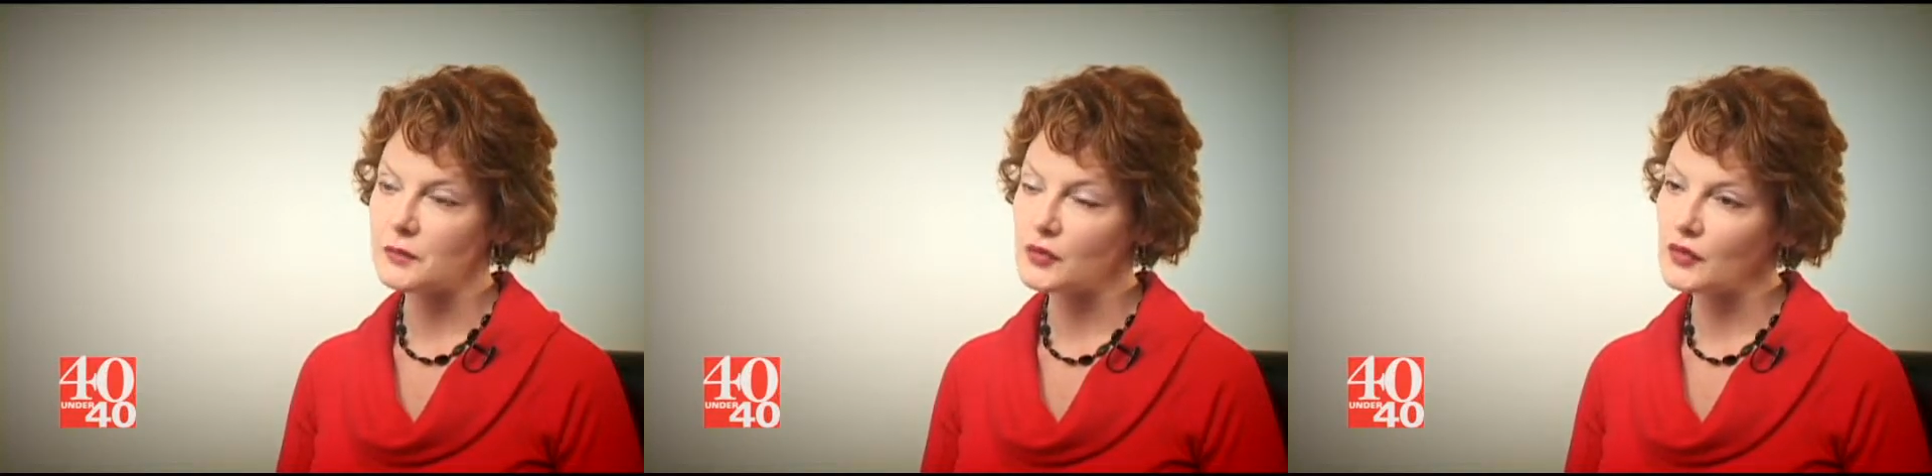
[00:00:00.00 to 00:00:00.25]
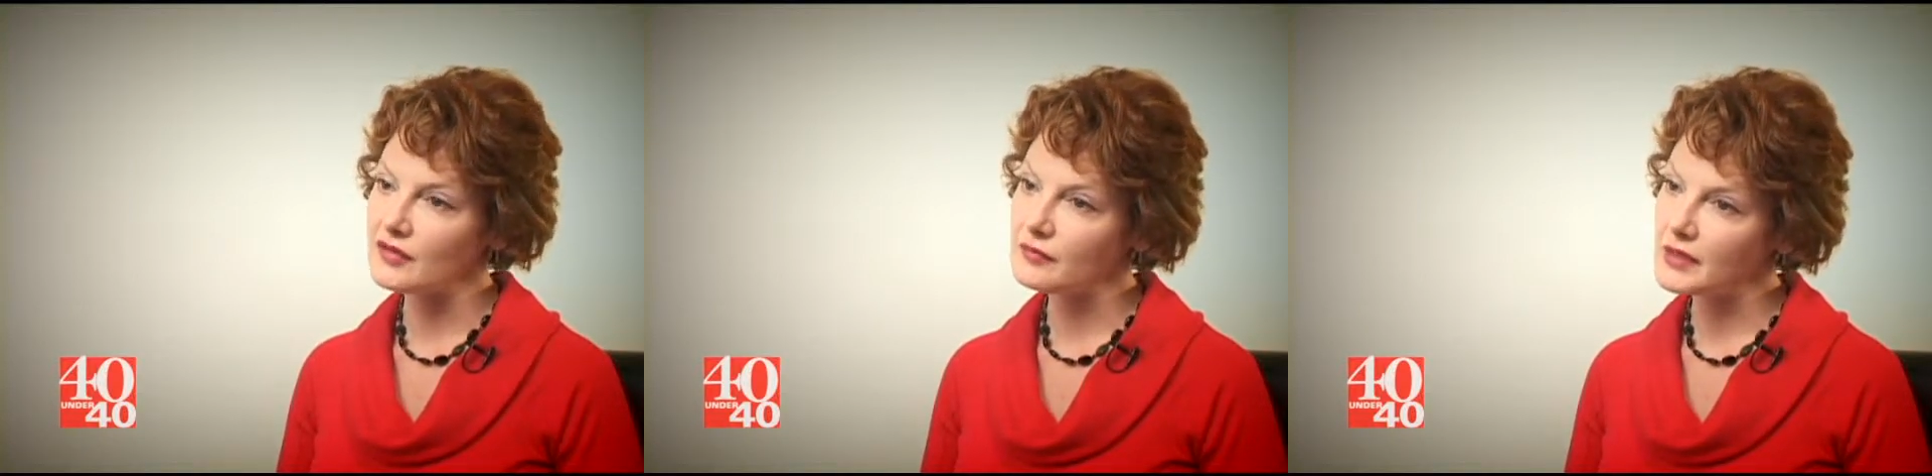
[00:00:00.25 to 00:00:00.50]

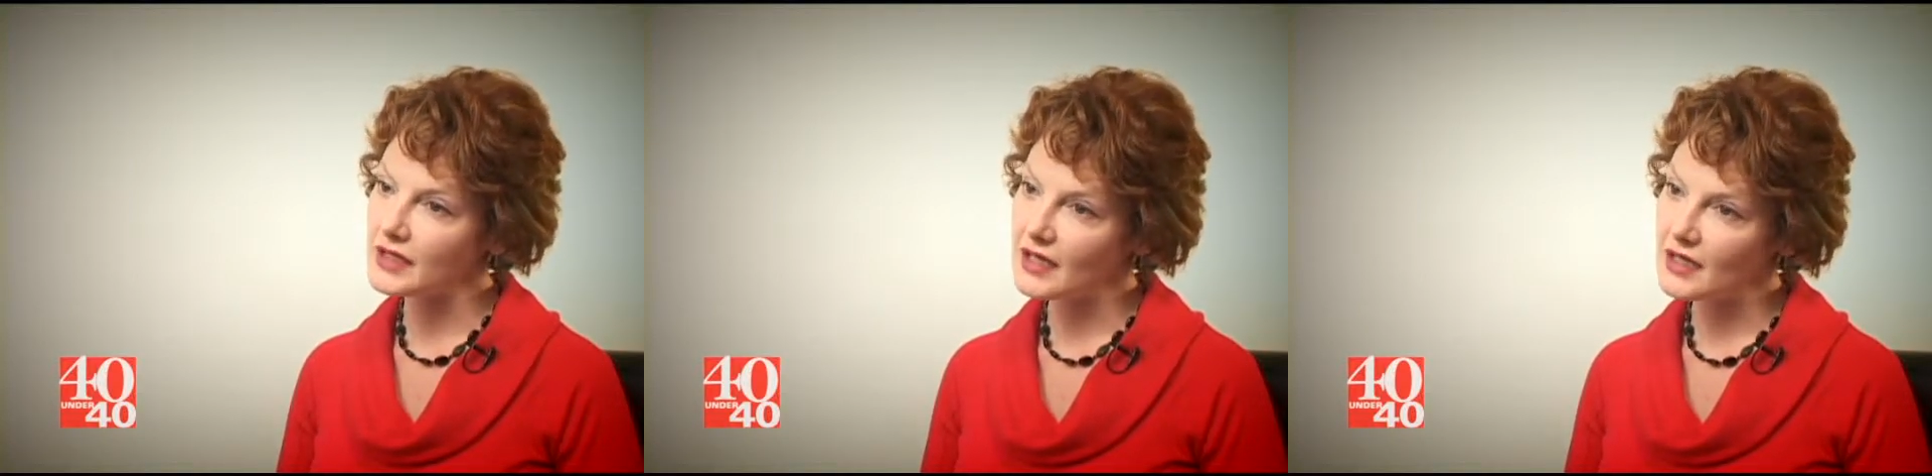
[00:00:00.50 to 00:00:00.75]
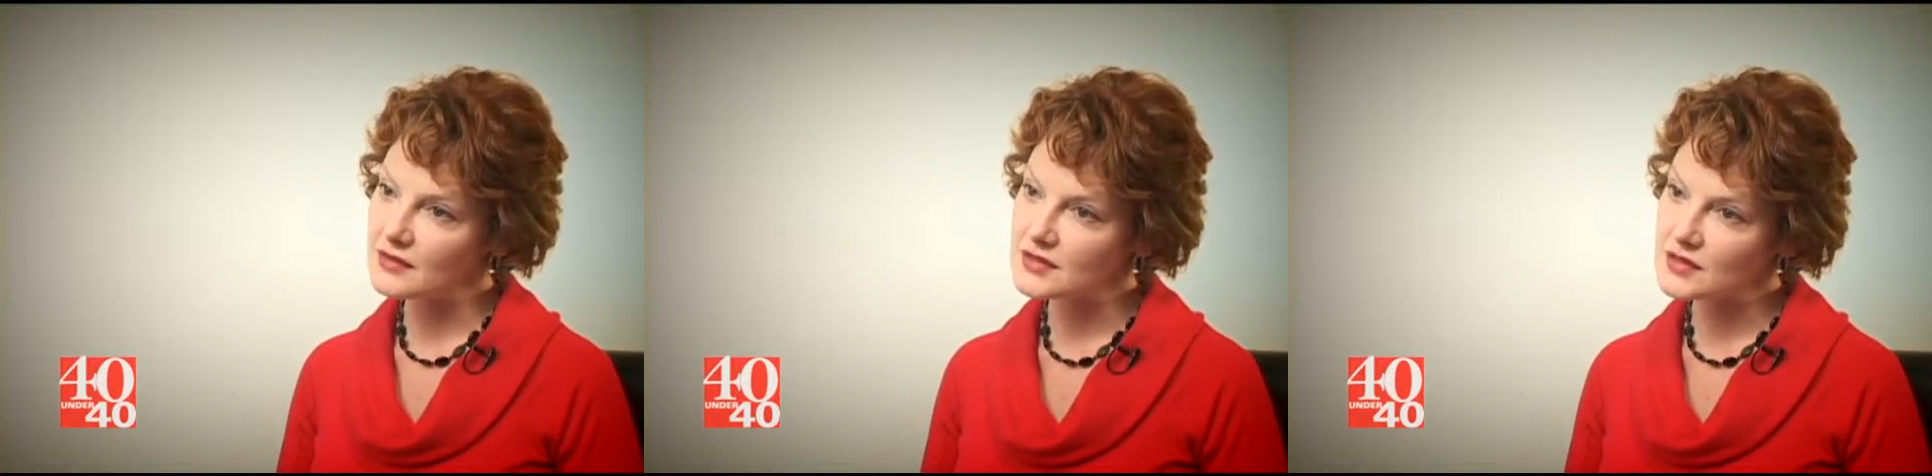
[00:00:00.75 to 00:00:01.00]
bereavement
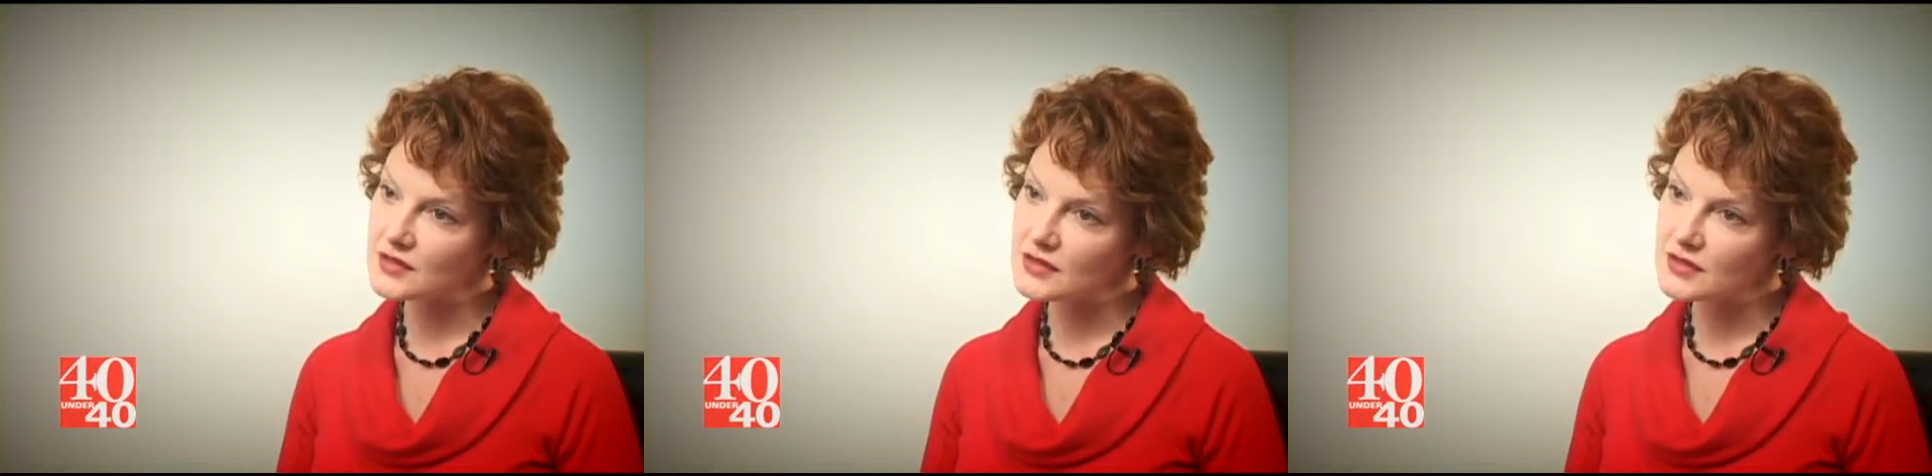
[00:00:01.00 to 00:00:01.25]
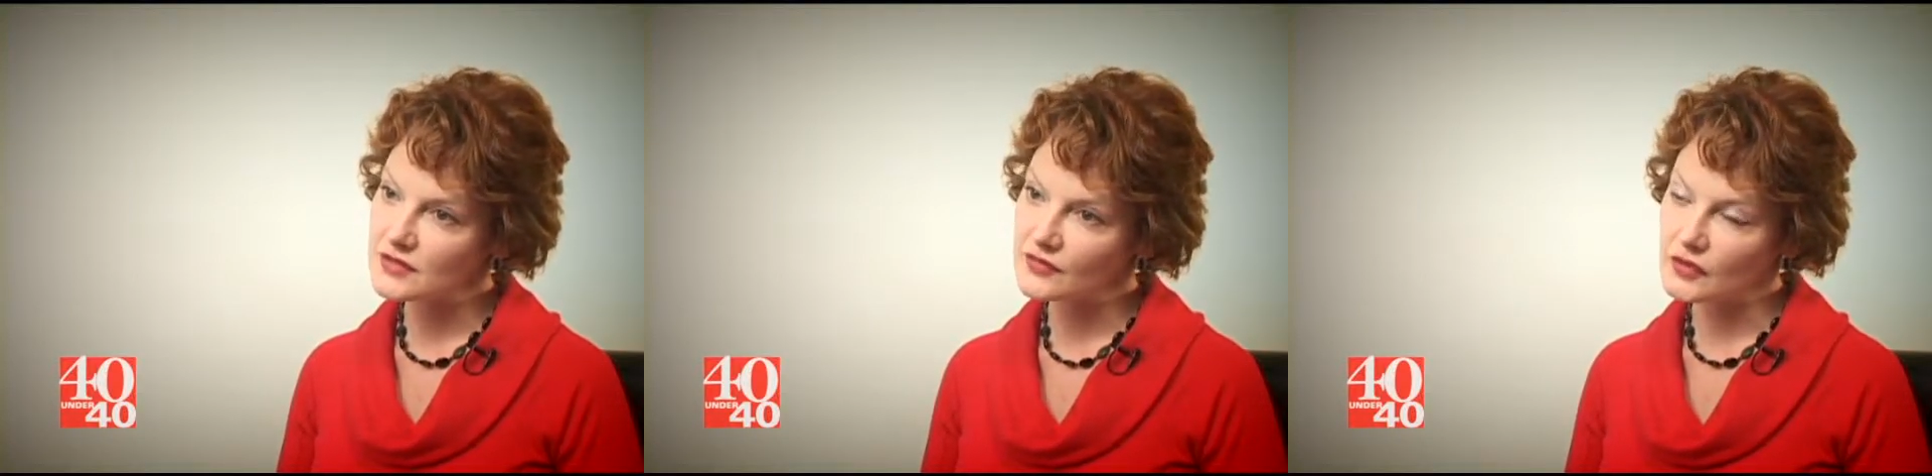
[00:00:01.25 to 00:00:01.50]

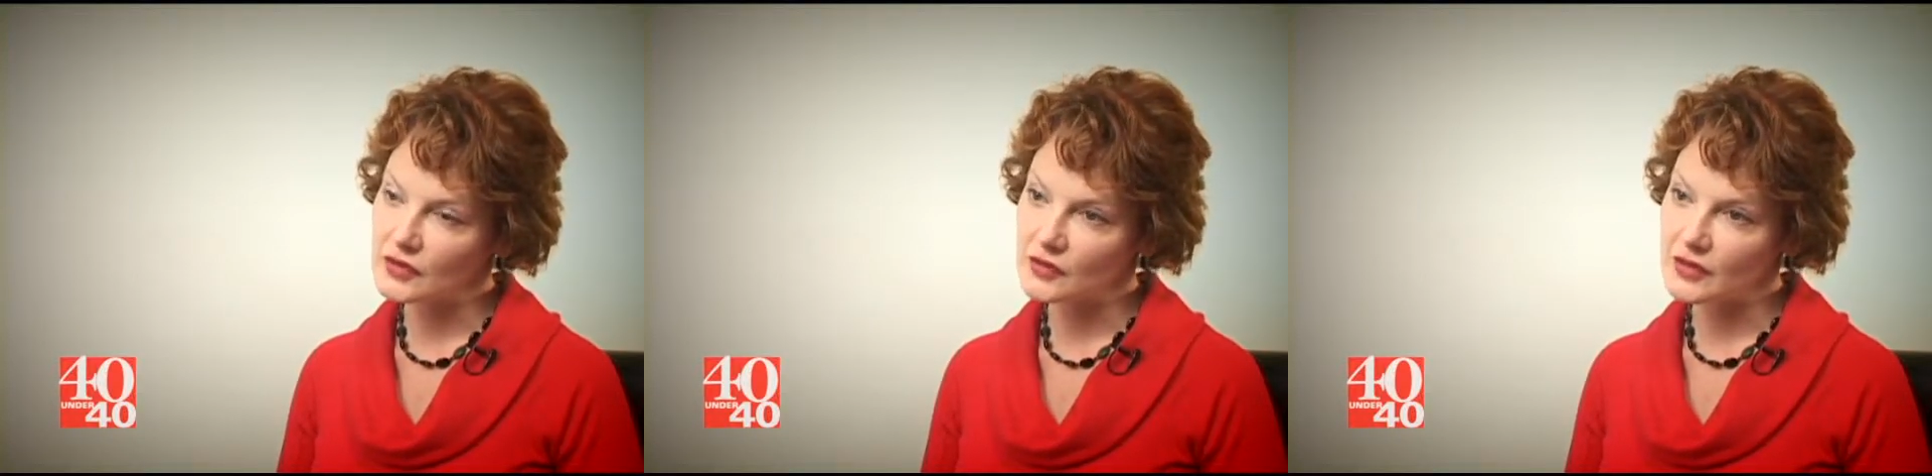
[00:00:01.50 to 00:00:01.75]
counselors for